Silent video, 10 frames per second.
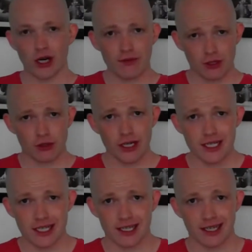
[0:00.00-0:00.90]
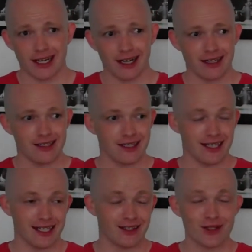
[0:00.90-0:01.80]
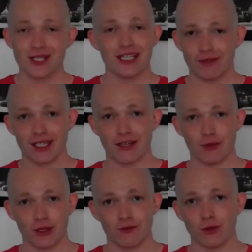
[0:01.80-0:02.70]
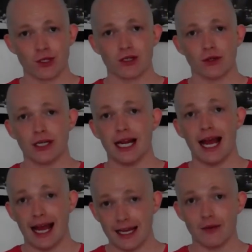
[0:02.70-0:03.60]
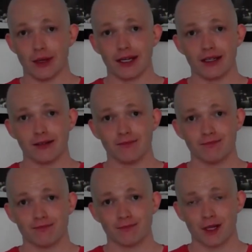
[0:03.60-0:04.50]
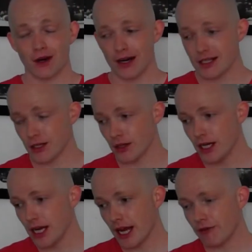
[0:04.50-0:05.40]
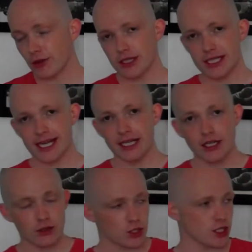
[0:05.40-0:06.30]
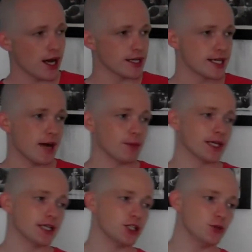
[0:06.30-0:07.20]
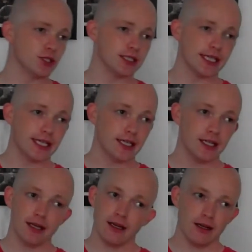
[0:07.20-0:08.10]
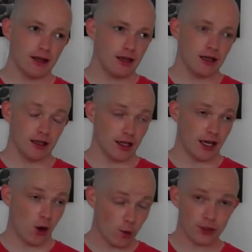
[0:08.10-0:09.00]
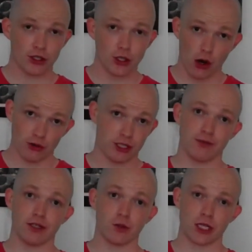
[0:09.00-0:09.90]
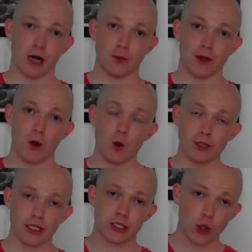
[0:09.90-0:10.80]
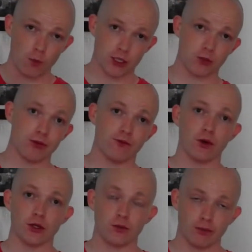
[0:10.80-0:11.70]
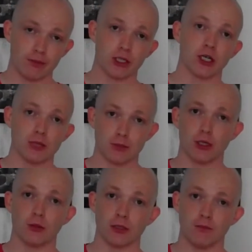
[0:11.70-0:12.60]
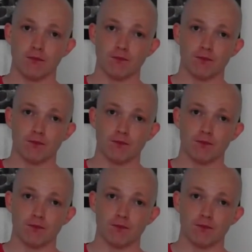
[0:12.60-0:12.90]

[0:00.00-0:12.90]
drive you crazy and it doesn't even give you the full story anyway. Alright, so if you can see any of those signs happening in you today, I hope to God this video has helped you. I hope it stops you before it becomes a problem.